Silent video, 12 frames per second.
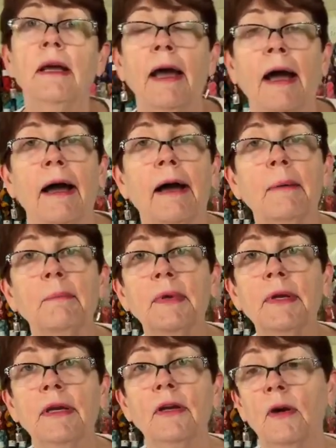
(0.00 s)

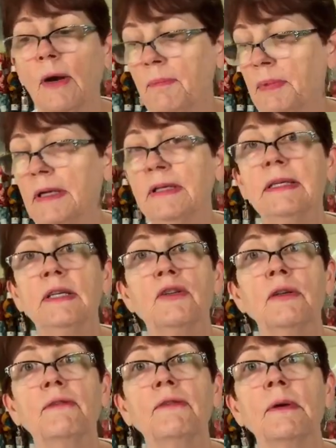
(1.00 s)
I've been a
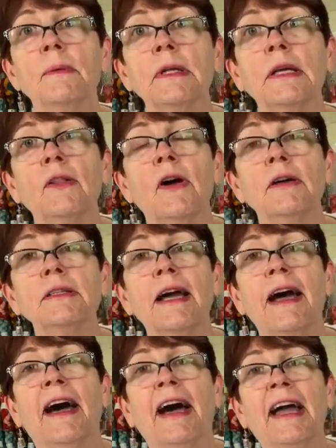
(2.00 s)
teacher for a really long
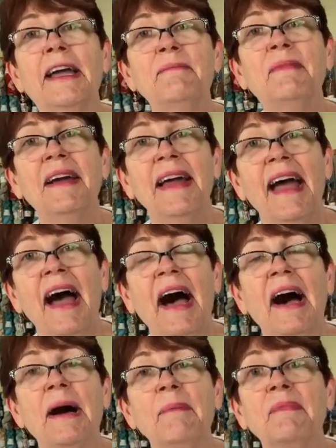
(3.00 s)

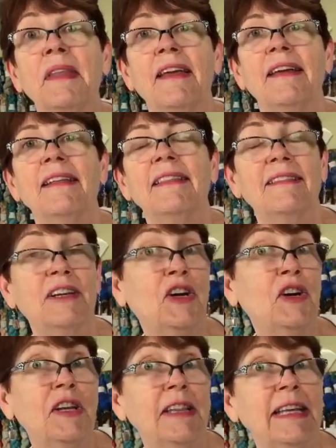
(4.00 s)
time.
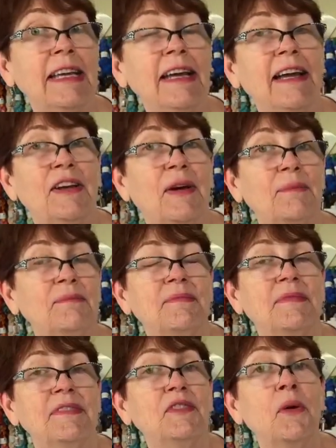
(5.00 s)
Currently,
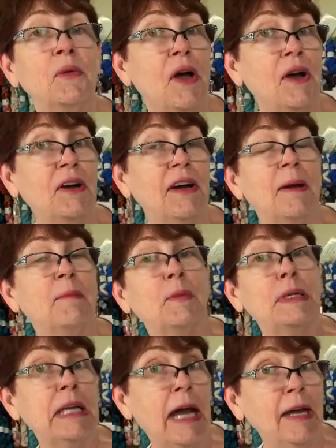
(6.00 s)
I'm a
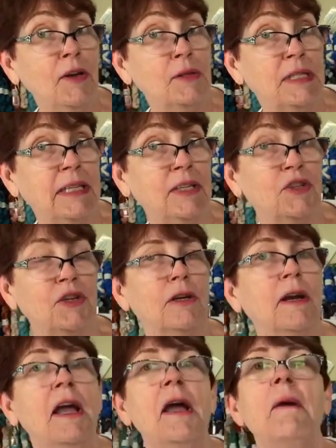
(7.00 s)
retired
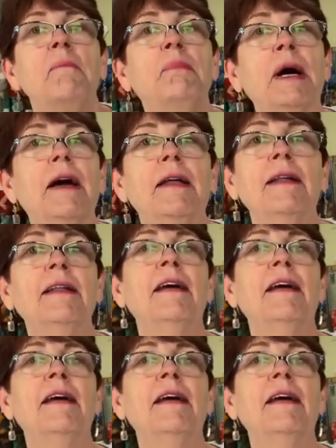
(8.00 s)
teacher, but